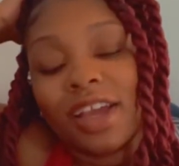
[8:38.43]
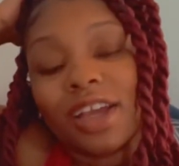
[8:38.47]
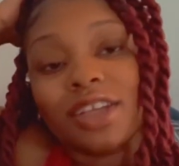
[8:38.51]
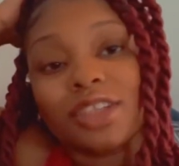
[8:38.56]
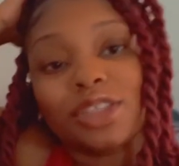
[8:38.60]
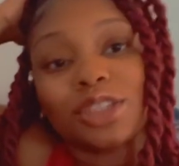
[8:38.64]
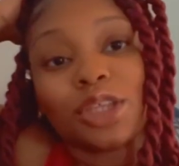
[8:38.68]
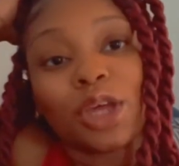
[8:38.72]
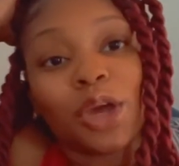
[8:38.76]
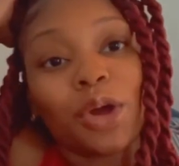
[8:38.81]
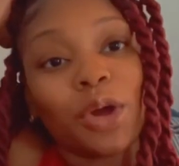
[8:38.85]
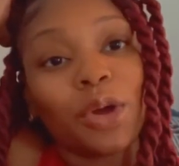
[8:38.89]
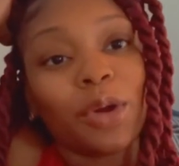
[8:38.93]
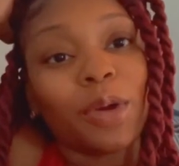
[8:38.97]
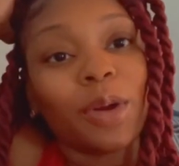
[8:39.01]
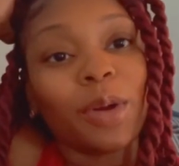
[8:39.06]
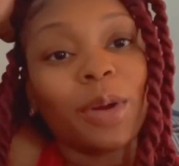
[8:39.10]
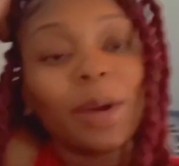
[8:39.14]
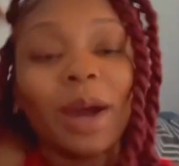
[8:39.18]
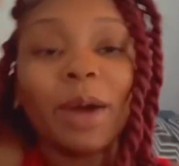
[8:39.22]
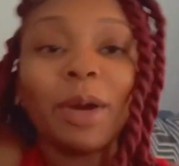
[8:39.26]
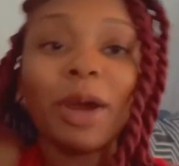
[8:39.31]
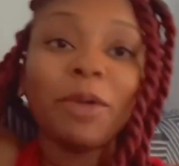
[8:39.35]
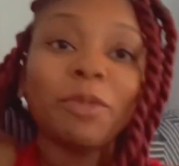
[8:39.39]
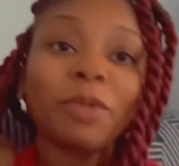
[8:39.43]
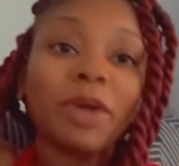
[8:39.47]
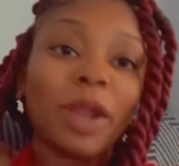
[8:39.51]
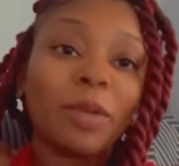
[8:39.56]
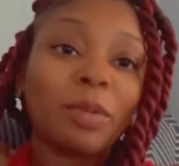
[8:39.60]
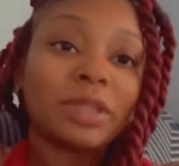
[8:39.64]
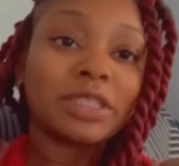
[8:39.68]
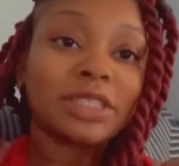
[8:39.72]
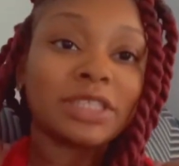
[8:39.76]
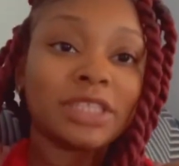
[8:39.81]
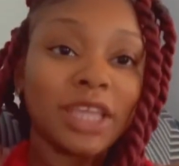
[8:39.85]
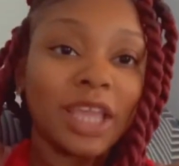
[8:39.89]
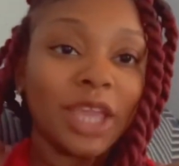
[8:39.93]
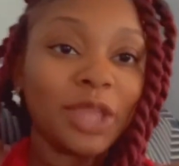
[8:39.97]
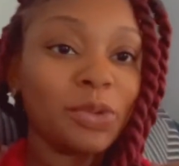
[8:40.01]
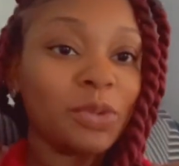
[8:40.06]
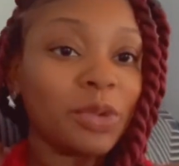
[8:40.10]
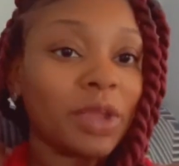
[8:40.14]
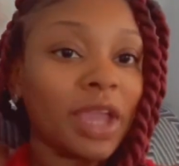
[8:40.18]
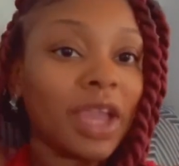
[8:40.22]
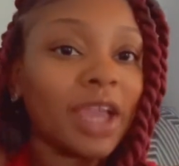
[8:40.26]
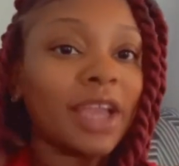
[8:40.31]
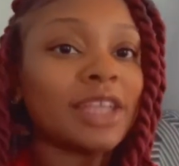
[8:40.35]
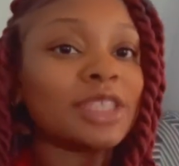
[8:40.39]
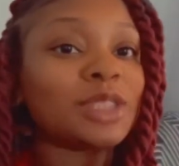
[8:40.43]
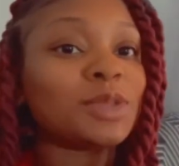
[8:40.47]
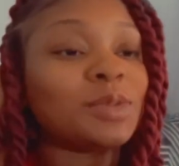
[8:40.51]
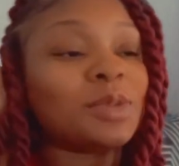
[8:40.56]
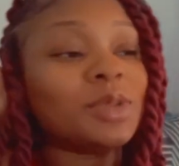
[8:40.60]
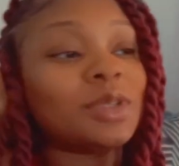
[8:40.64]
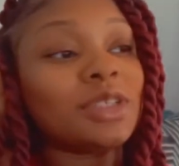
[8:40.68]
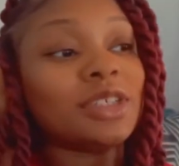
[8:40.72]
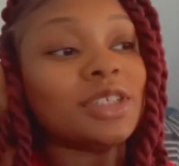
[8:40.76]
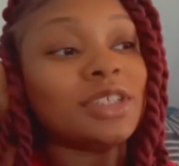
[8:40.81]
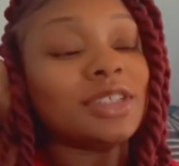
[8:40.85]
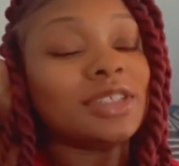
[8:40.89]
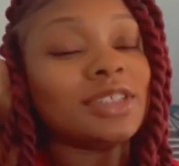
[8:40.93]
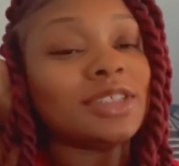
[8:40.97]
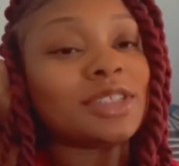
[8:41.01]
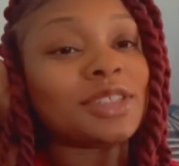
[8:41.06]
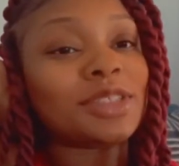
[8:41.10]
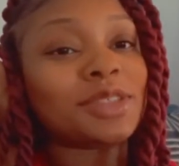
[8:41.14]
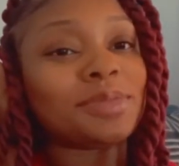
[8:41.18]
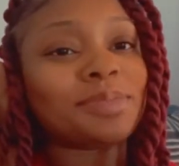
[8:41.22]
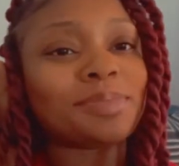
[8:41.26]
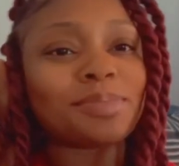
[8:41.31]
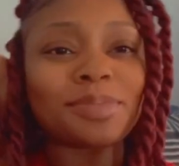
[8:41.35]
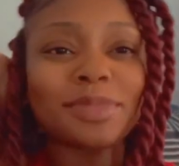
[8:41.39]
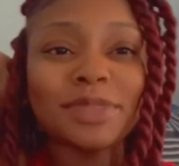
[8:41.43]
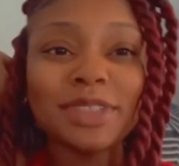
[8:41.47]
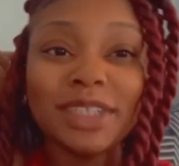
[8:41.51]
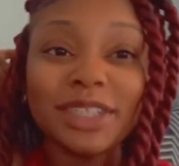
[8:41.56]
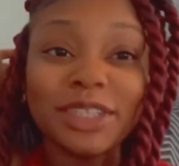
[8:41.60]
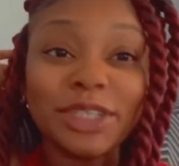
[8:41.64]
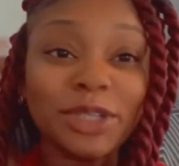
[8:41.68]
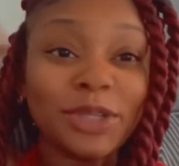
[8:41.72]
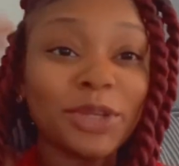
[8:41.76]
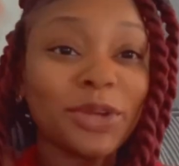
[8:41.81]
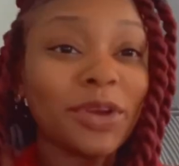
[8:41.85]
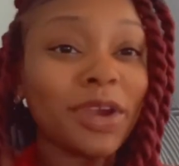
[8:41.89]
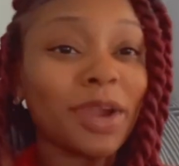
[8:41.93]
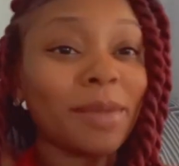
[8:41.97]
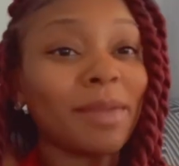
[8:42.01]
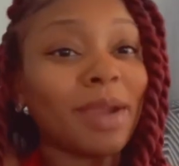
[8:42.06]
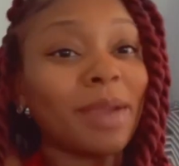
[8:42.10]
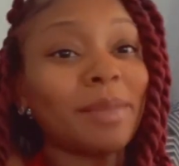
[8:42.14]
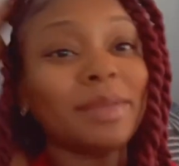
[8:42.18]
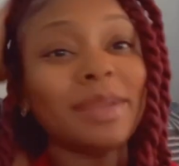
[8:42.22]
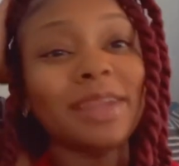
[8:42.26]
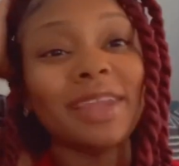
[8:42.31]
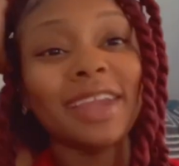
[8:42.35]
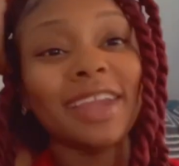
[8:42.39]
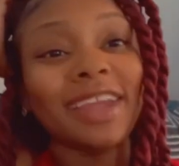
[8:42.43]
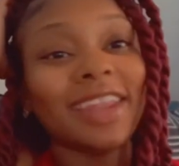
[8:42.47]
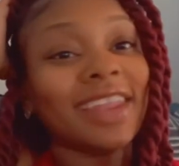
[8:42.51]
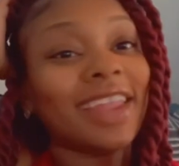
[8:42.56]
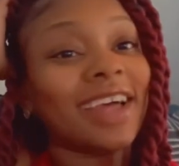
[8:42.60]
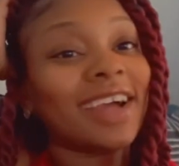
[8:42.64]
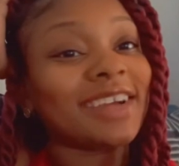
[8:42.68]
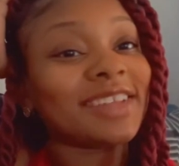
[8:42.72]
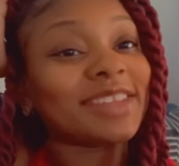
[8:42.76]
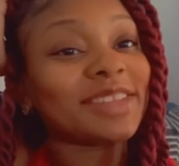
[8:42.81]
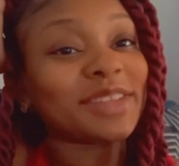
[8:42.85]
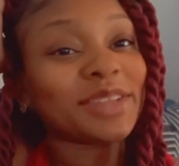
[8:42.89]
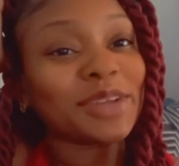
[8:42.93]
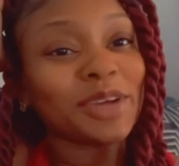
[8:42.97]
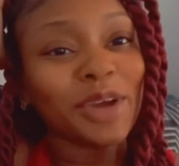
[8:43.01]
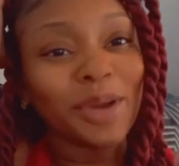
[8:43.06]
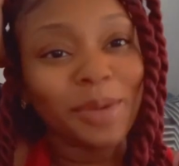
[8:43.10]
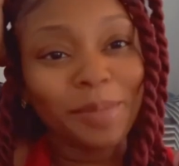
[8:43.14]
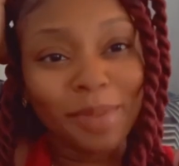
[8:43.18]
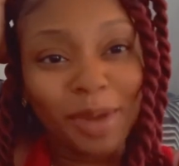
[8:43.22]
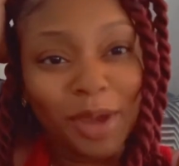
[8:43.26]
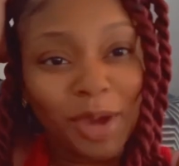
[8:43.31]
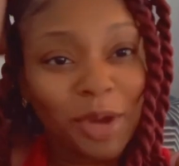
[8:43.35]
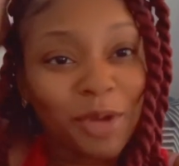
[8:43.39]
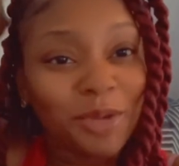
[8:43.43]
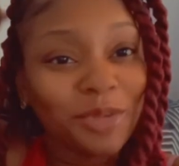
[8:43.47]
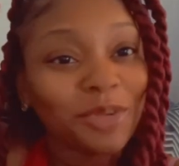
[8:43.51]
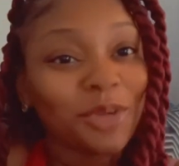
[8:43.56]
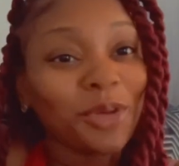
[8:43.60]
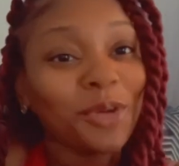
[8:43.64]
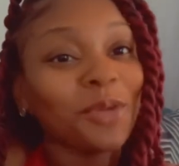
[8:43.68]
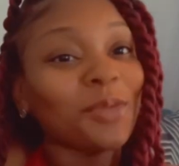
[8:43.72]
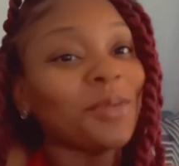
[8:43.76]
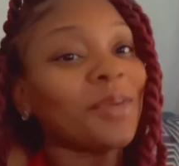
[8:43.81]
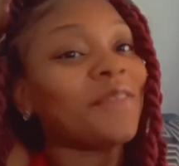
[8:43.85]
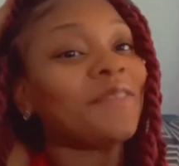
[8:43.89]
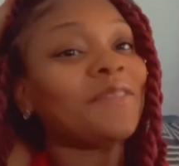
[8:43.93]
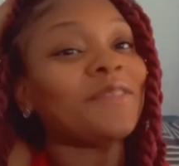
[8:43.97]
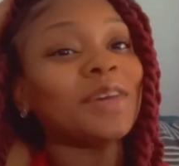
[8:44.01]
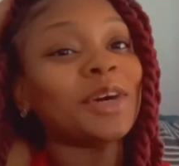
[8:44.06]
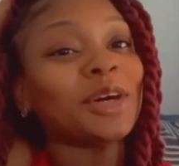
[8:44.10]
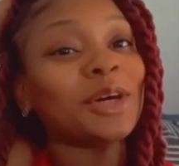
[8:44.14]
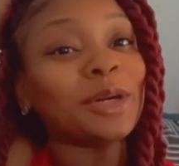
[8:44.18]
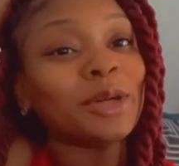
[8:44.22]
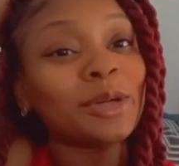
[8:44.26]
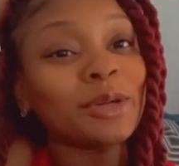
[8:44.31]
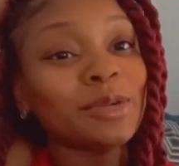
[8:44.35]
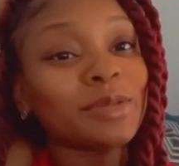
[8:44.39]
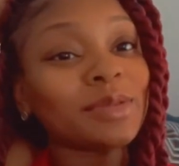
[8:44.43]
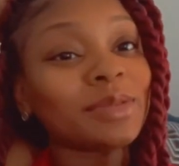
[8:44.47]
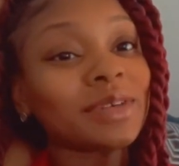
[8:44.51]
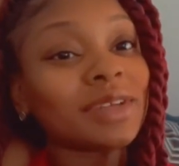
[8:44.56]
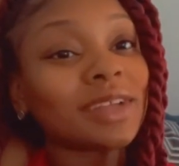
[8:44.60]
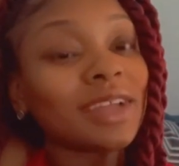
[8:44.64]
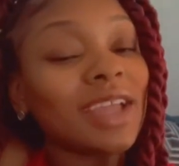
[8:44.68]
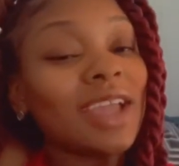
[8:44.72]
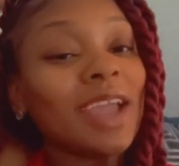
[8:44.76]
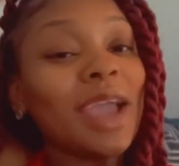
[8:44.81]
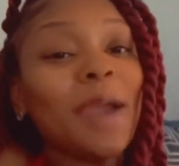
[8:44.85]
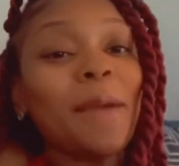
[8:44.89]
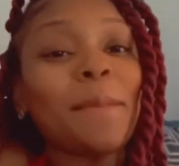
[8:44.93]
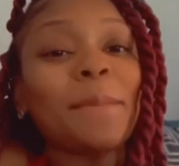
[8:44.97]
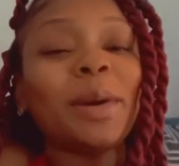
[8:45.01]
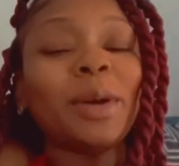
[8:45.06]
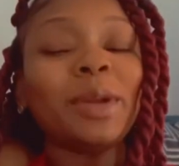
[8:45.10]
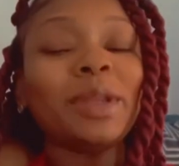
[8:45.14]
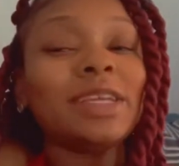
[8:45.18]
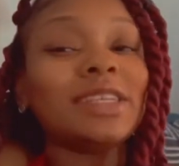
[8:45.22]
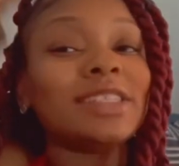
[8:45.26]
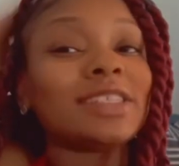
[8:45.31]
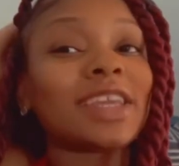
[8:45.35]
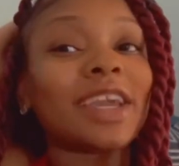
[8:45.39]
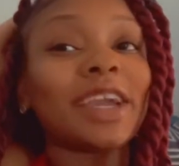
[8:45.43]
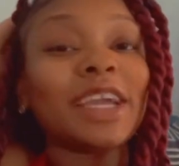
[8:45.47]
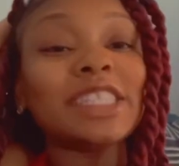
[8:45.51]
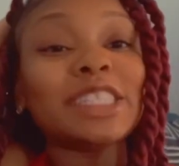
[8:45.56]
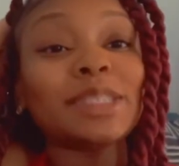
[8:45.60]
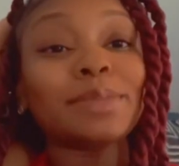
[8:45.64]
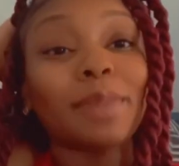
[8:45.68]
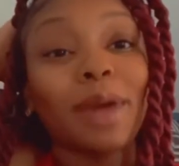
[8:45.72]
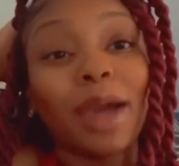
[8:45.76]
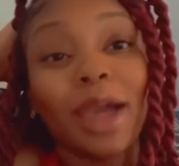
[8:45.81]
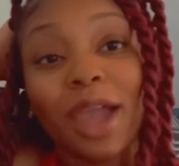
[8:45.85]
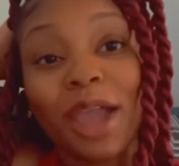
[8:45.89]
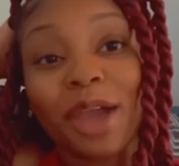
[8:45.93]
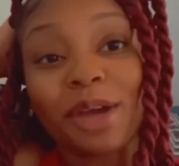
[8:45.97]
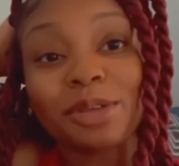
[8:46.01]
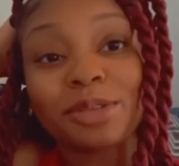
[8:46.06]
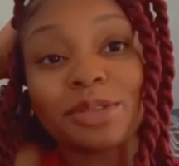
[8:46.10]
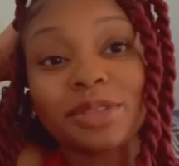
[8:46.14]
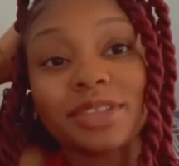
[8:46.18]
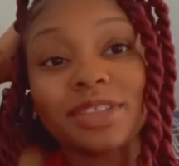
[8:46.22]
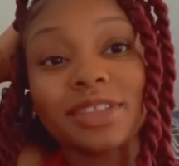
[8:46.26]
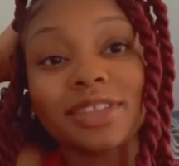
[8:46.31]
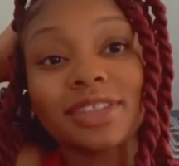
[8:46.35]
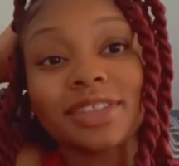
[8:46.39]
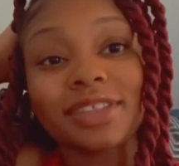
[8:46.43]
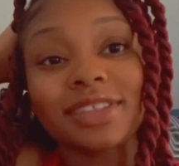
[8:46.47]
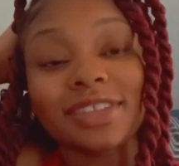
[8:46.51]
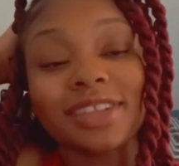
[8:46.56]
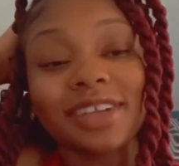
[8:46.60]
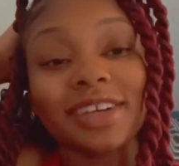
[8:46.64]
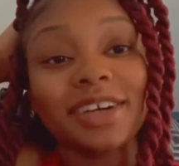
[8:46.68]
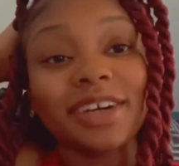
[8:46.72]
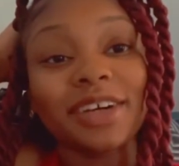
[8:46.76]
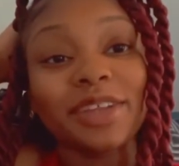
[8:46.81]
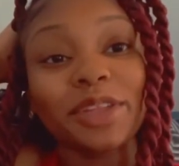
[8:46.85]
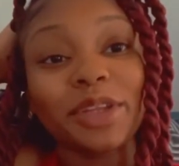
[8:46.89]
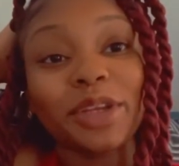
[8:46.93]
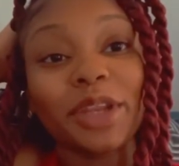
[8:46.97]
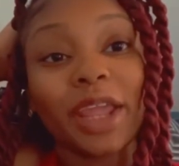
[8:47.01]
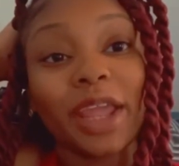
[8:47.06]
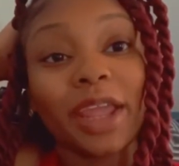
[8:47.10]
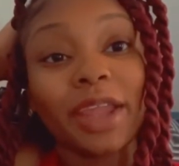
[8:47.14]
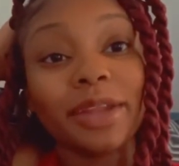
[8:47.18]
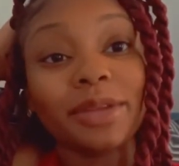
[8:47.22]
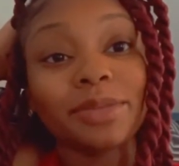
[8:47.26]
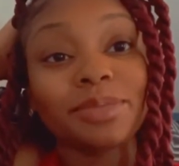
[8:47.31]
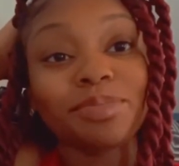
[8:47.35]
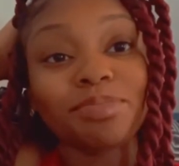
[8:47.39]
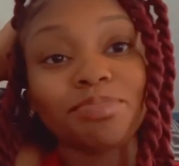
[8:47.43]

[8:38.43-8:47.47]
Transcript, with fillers: So I, what I want to tell you guys was your girl might be getting locked up. I don't know what for police came to my house the other day.